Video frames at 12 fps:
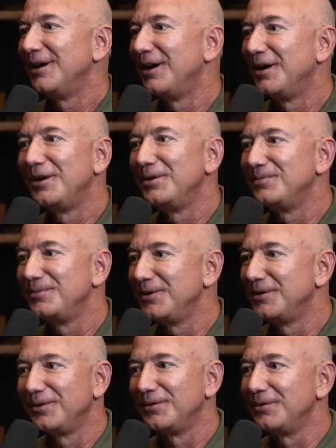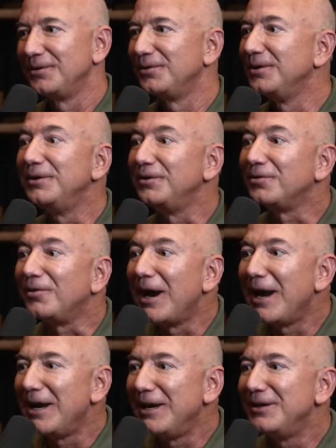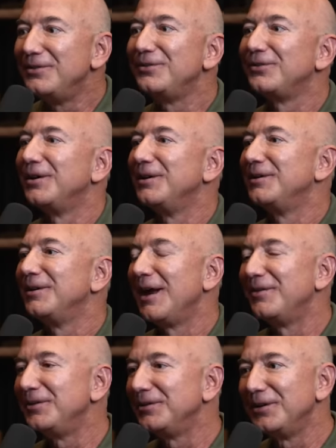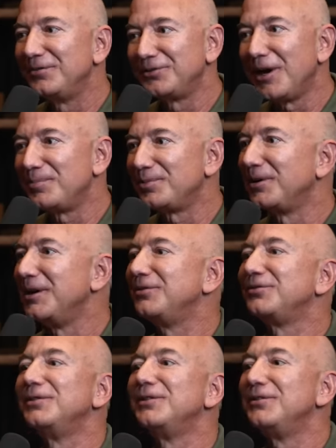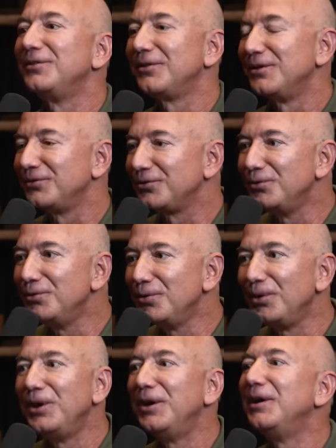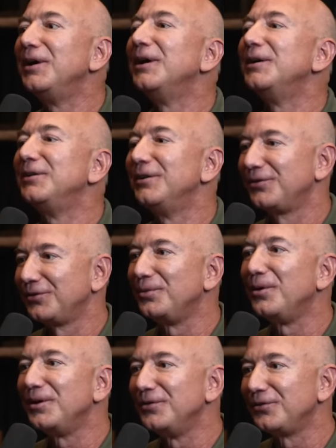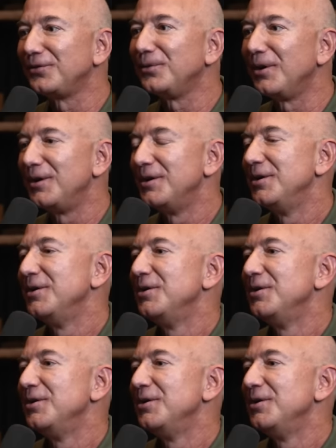You know, you don't need cranes and heavy lift operations and tooling and so on and so on.